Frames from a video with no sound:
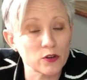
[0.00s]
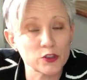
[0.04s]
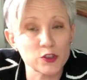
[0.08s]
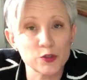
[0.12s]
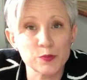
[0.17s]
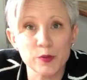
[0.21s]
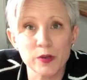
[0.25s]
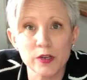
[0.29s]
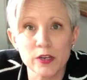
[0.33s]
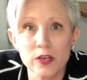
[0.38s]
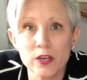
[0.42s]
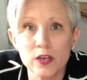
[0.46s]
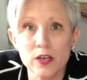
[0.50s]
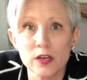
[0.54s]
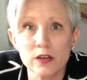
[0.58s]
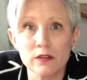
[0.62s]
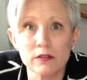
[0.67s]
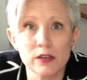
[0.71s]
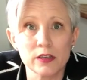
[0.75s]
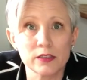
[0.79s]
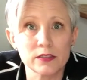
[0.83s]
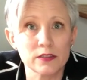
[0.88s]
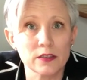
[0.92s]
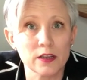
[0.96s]

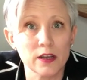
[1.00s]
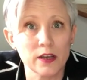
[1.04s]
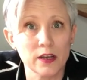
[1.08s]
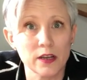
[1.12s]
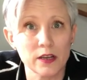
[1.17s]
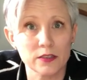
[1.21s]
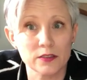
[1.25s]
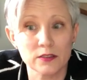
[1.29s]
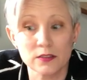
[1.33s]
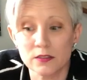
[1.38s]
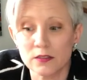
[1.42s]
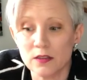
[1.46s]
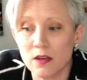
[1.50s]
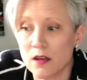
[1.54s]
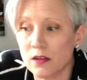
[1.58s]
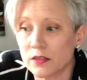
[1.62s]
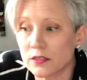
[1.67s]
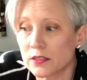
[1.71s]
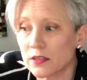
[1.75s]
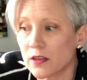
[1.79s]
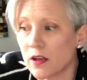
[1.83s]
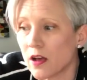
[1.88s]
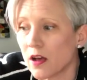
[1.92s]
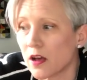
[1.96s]
entrepreneur, a
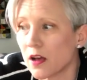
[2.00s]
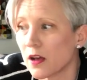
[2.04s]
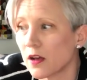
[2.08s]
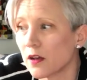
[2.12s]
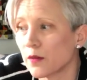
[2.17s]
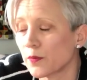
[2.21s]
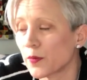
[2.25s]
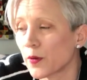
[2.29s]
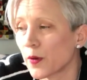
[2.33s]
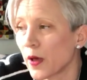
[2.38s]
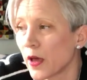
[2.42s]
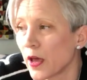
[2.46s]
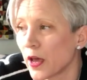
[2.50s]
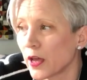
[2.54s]
startup,